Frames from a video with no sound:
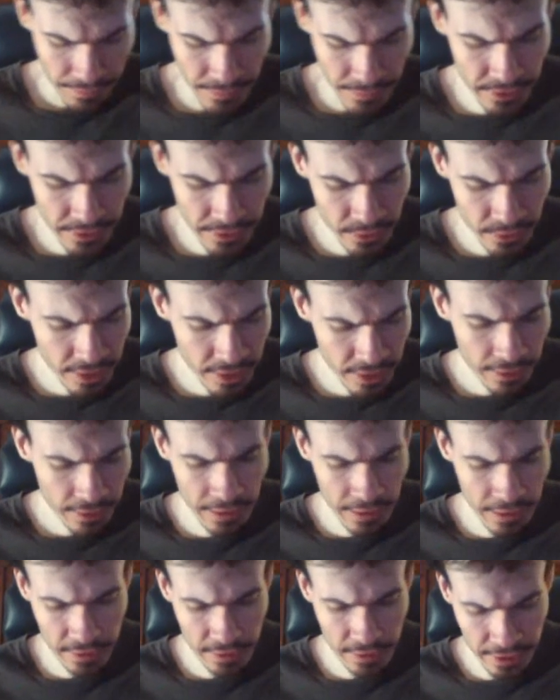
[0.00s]
There's quite
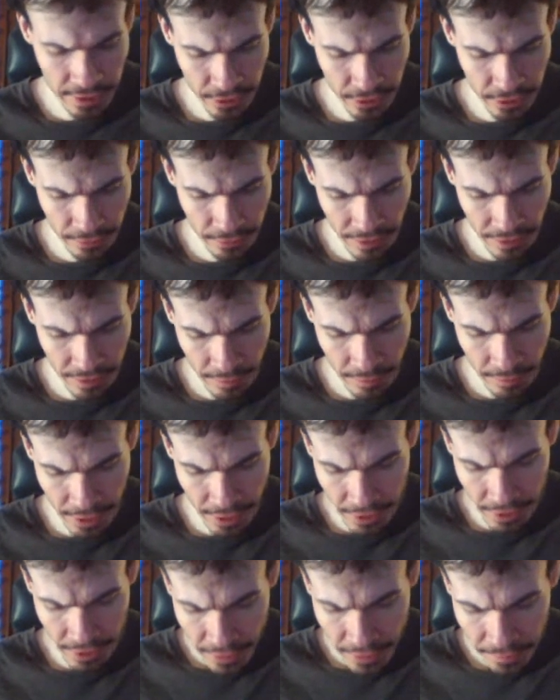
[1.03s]
a collection of them
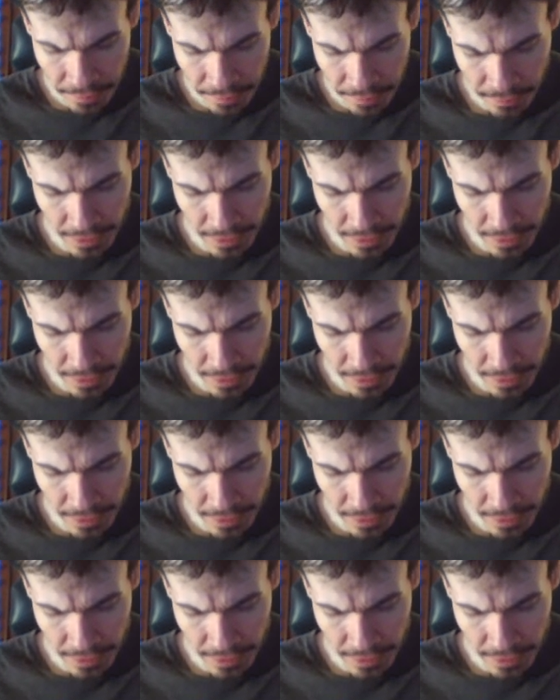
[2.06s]
here,